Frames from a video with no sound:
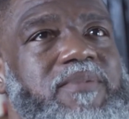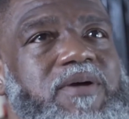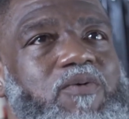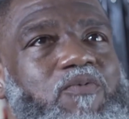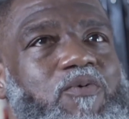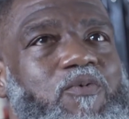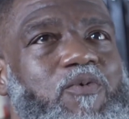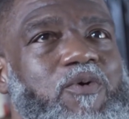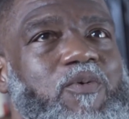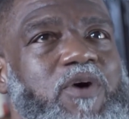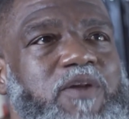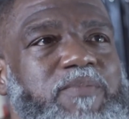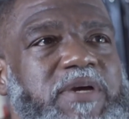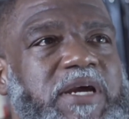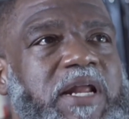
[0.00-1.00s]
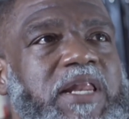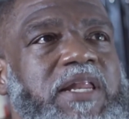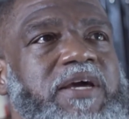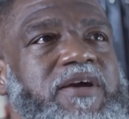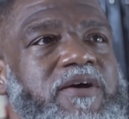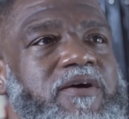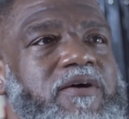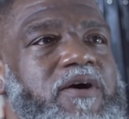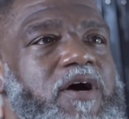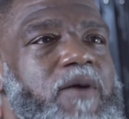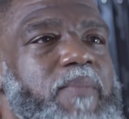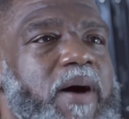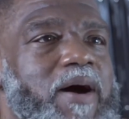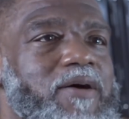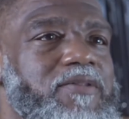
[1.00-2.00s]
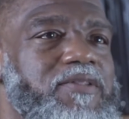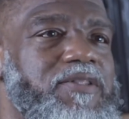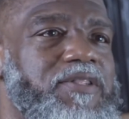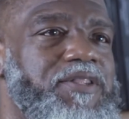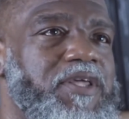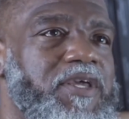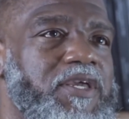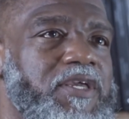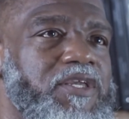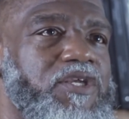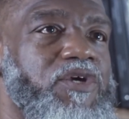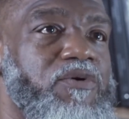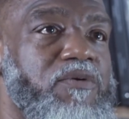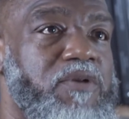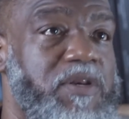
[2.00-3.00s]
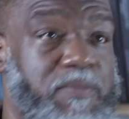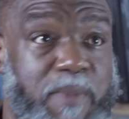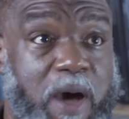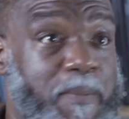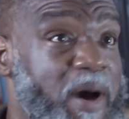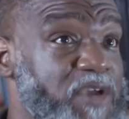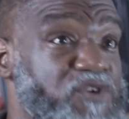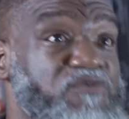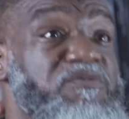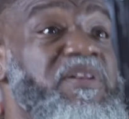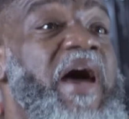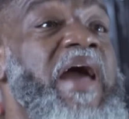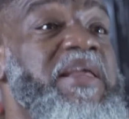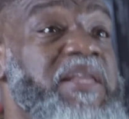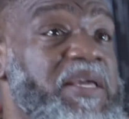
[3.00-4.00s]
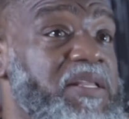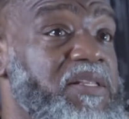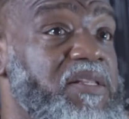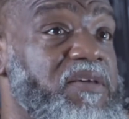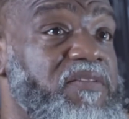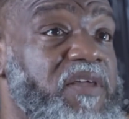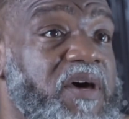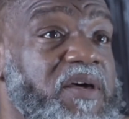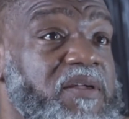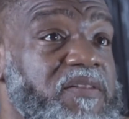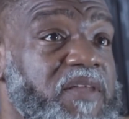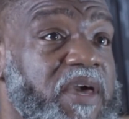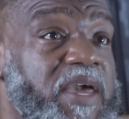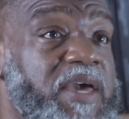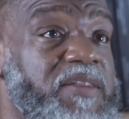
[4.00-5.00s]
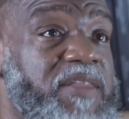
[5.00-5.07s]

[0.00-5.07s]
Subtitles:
We want to be clear about uniting the head,